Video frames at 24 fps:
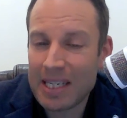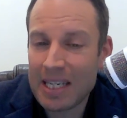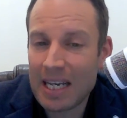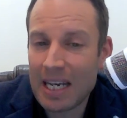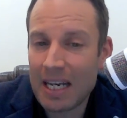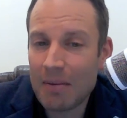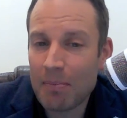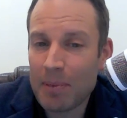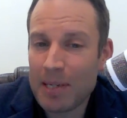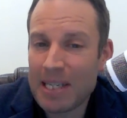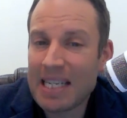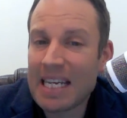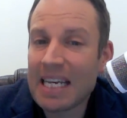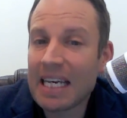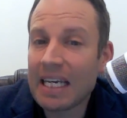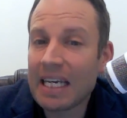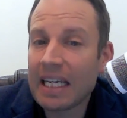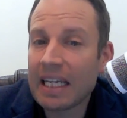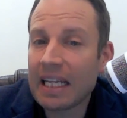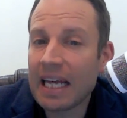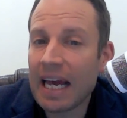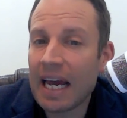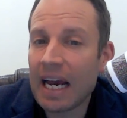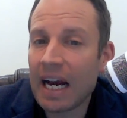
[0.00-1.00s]
in
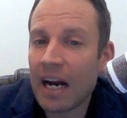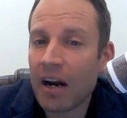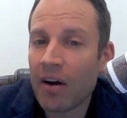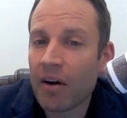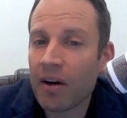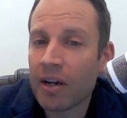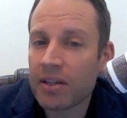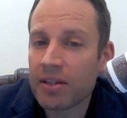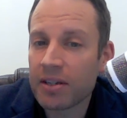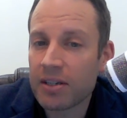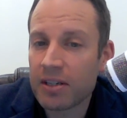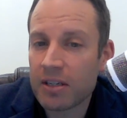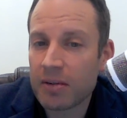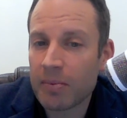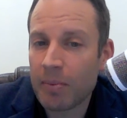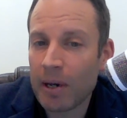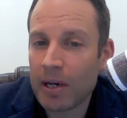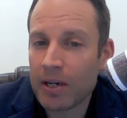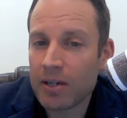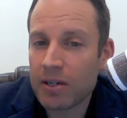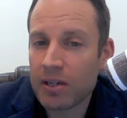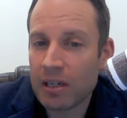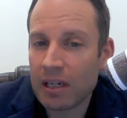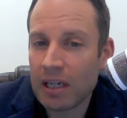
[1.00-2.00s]
particular areas
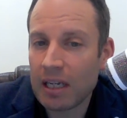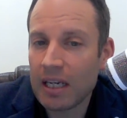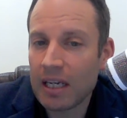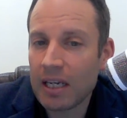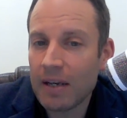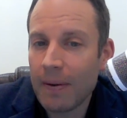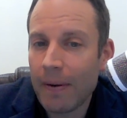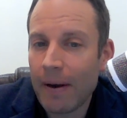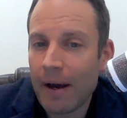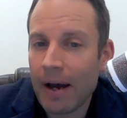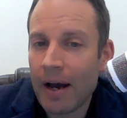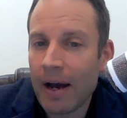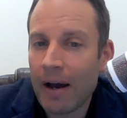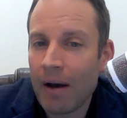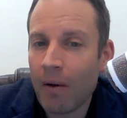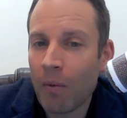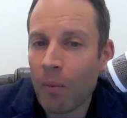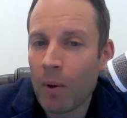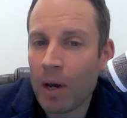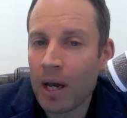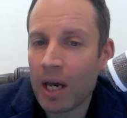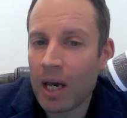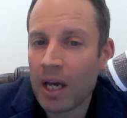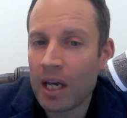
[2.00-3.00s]
especially
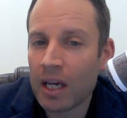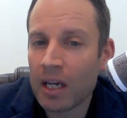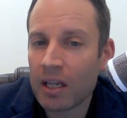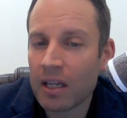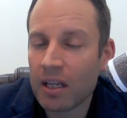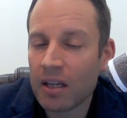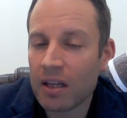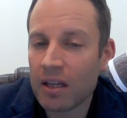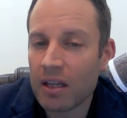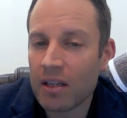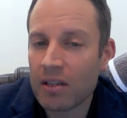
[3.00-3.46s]
where